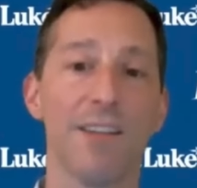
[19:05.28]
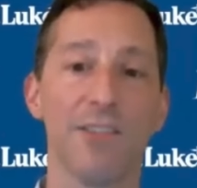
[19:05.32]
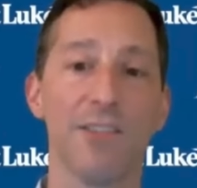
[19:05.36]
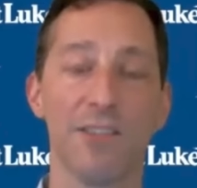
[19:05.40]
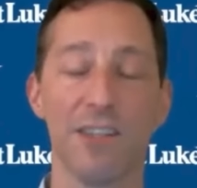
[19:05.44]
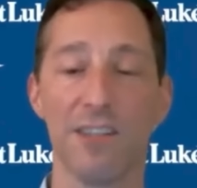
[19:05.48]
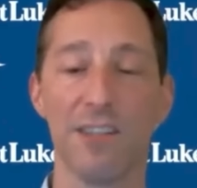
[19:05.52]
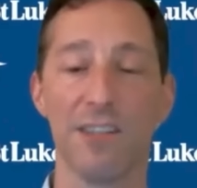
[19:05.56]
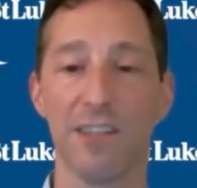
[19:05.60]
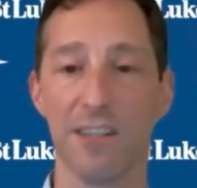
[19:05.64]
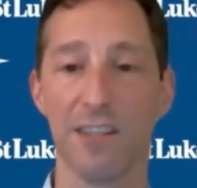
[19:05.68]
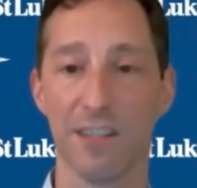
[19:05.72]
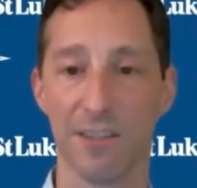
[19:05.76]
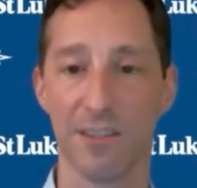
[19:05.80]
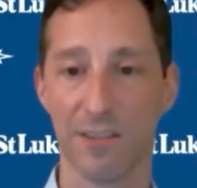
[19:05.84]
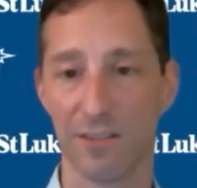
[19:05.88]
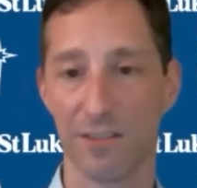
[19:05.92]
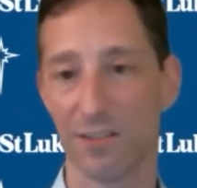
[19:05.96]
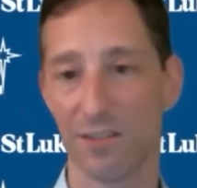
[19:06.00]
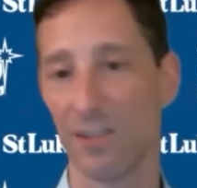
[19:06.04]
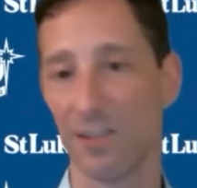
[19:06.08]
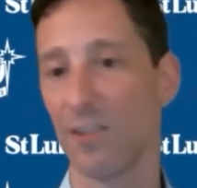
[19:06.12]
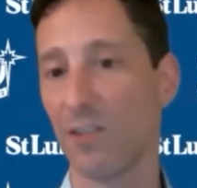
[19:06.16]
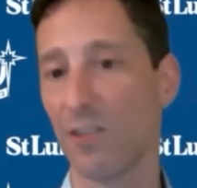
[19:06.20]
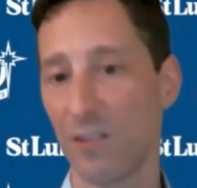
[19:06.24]
in CTs
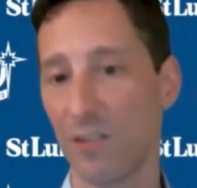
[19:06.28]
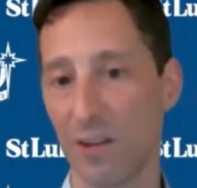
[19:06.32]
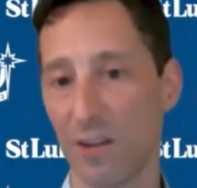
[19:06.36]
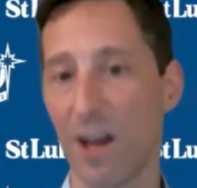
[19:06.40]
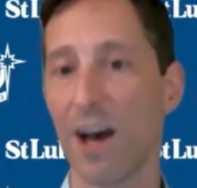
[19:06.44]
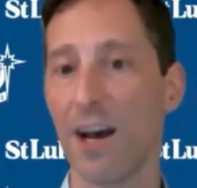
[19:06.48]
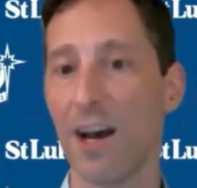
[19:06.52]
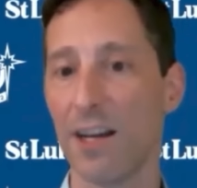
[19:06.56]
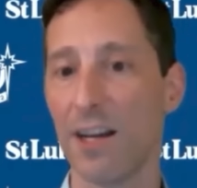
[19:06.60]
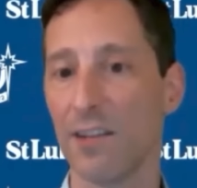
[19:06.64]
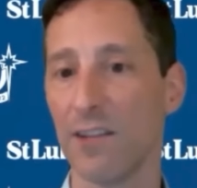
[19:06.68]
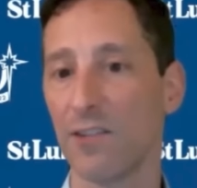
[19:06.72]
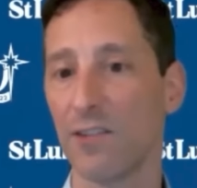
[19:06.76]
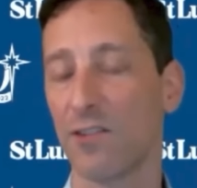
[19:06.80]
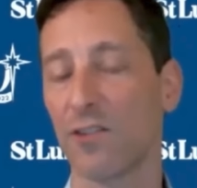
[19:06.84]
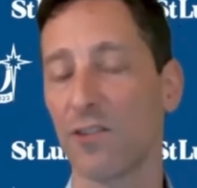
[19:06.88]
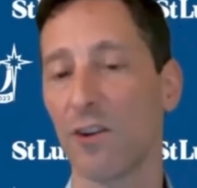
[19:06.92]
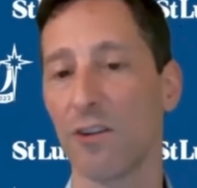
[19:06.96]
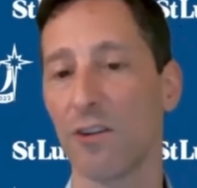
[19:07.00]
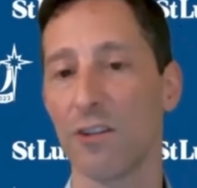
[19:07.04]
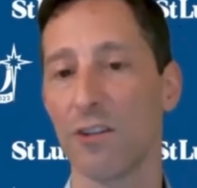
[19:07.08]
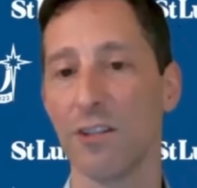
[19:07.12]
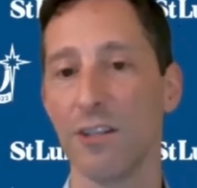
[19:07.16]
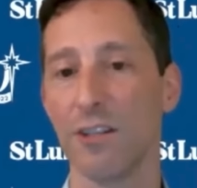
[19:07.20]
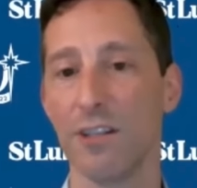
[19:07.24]
since I
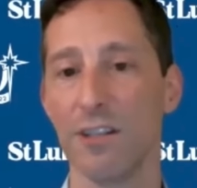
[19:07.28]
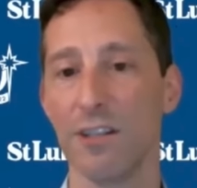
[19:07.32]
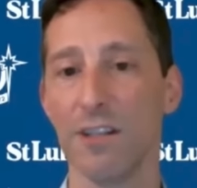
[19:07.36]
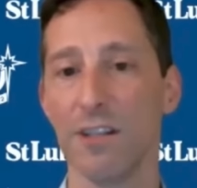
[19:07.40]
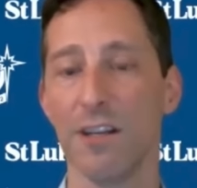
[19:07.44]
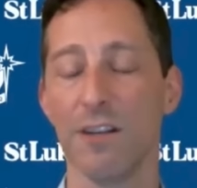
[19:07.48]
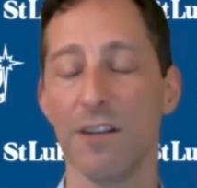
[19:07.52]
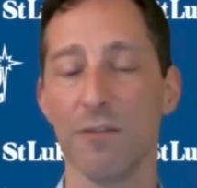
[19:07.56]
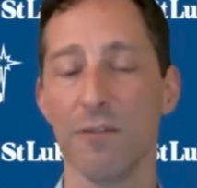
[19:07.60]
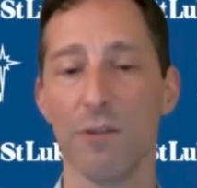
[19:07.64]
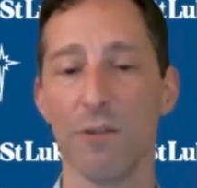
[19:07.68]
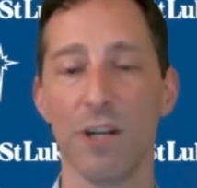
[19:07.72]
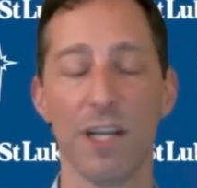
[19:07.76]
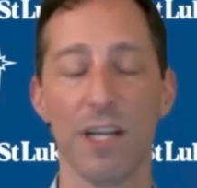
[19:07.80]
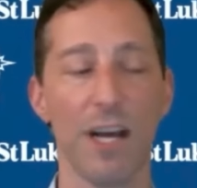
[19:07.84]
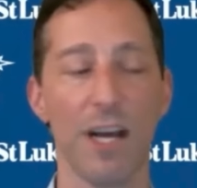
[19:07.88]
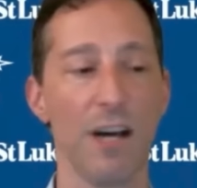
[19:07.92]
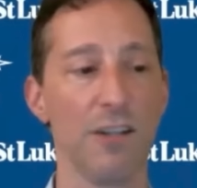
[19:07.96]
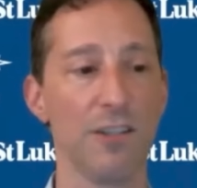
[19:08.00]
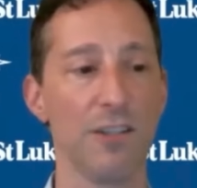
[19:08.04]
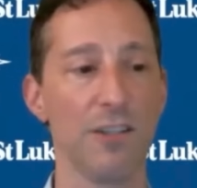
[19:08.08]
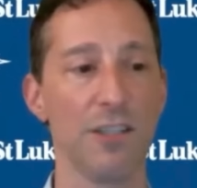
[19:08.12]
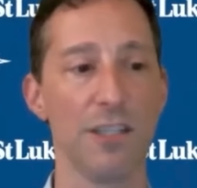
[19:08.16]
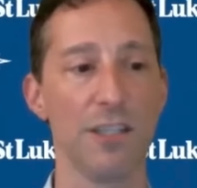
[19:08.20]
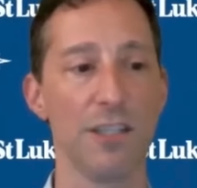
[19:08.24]
started in
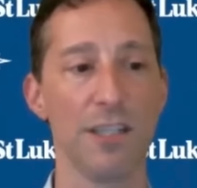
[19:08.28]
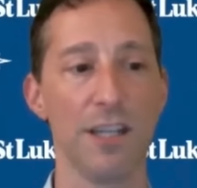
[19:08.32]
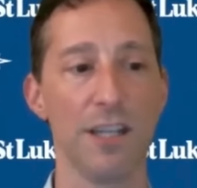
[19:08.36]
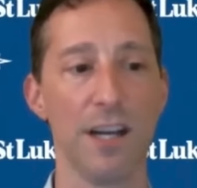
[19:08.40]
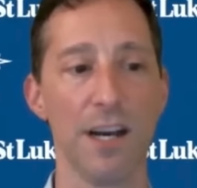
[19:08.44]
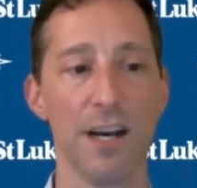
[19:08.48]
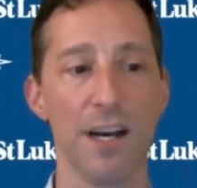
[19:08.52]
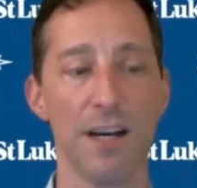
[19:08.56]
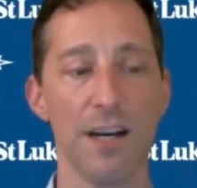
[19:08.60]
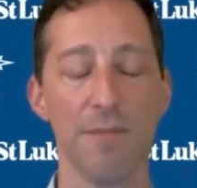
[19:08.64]
radiology.